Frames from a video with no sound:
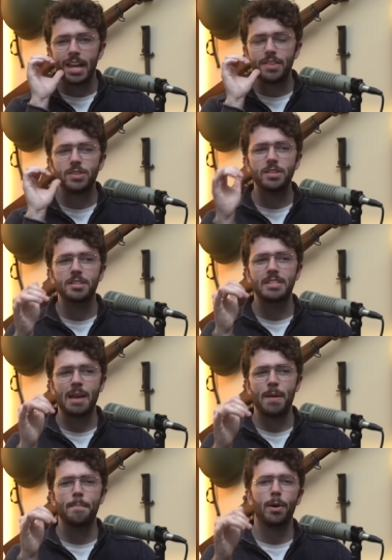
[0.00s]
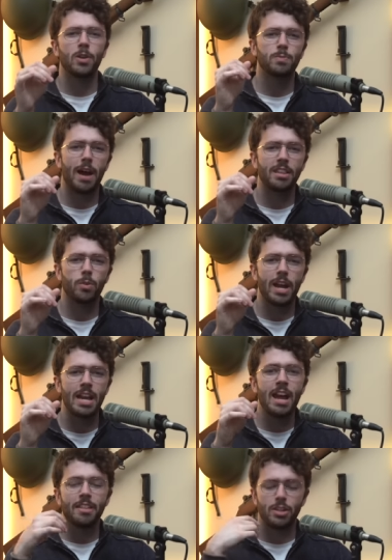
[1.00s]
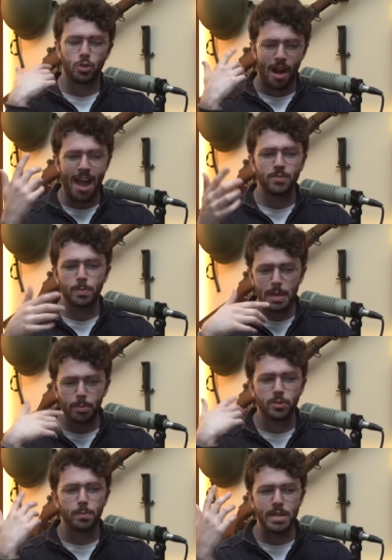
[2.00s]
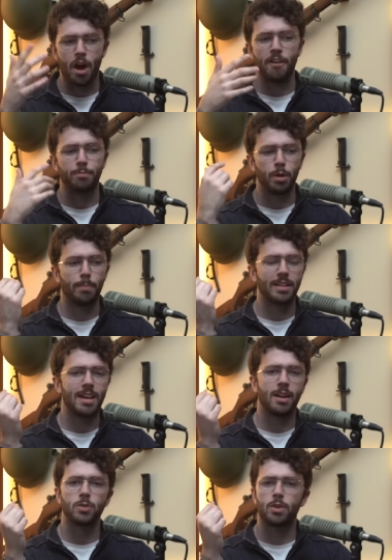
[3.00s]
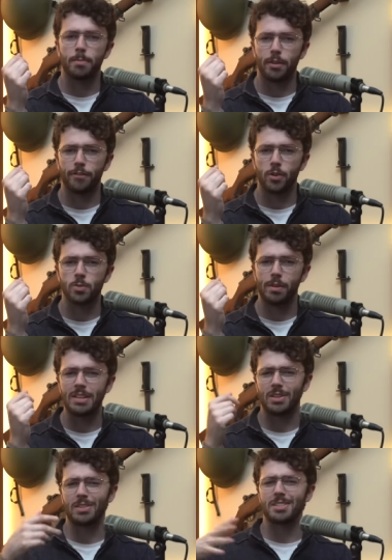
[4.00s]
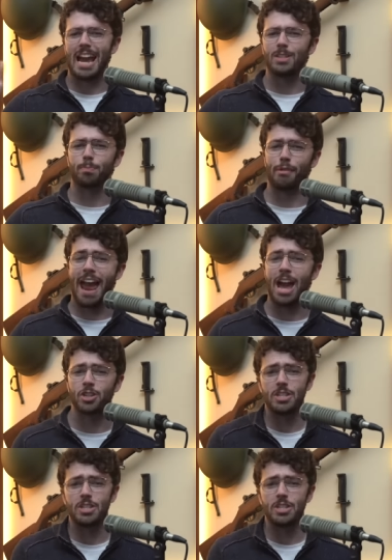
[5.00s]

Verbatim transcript: This is the same impulse, by the way, that drives people to be off put by Donald Trump in the first place. Like, this guy's brash.